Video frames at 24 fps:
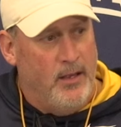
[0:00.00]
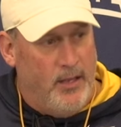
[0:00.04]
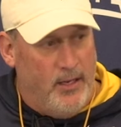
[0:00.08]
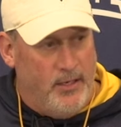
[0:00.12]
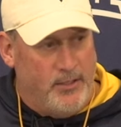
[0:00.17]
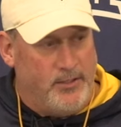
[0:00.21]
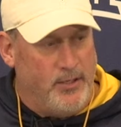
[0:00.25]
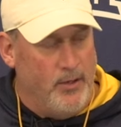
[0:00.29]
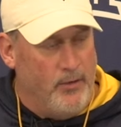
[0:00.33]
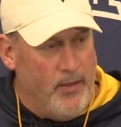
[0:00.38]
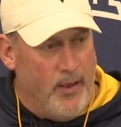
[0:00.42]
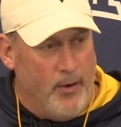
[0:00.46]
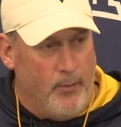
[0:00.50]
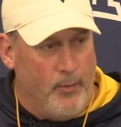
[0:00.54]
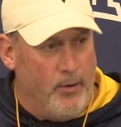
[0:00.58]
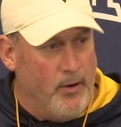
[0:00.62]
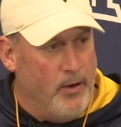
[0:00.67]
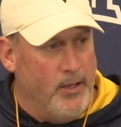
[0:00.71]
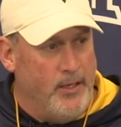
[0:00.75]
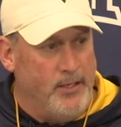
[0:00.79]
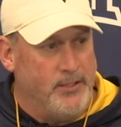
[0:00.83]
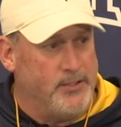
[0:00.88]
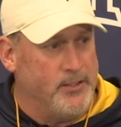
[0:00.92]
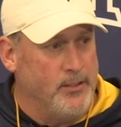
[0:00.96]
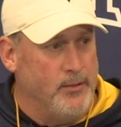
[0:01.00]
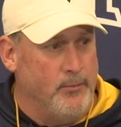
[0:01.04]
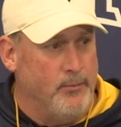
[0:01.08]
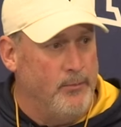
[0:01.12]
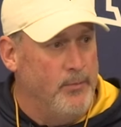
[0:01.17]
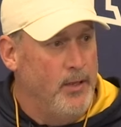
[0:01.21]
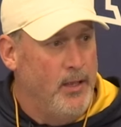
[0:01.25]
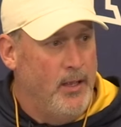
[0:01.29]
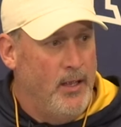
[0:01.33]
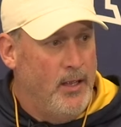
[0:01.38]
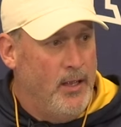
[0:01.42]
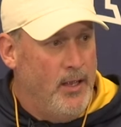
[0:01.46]
Until they release
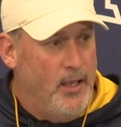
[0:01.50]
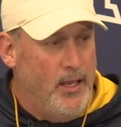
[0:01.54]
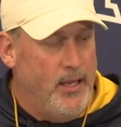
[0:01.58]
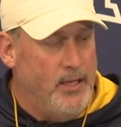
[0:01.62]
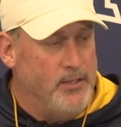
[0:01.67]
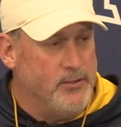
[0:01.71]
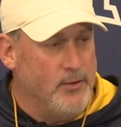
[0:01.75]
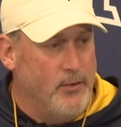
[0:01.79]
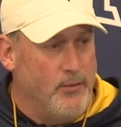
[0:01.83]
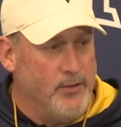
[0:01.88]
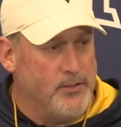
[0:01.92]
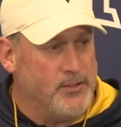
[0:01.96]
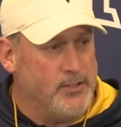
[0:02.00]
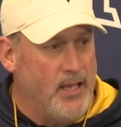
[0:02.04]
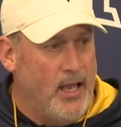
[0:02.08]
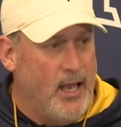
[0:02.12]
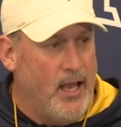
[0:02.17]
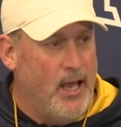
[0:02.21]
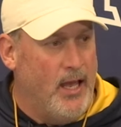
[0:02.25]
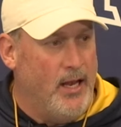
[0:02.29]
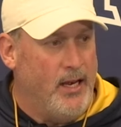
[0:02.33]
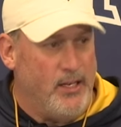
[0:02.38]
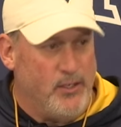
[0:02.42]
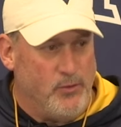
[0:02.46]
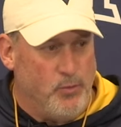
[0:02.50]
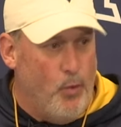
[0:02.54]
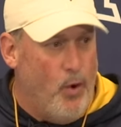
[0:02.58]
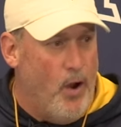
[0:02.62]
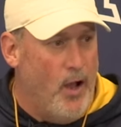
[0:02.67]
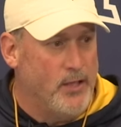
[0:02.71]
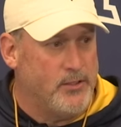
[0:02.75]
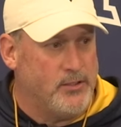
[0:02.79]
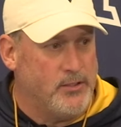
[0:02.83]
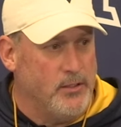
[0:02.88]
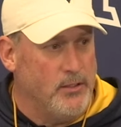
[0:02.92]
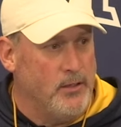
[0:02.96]
him, he's on the side. He's
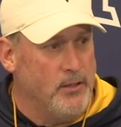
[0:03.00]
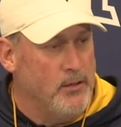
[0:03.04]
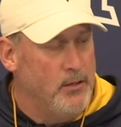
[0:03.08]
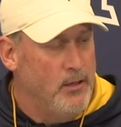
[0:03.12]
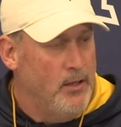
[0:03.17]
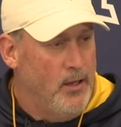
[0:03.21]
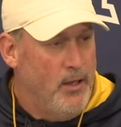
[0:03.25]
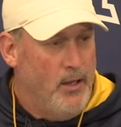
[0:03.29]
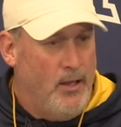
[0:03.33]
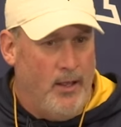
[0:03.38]
watching.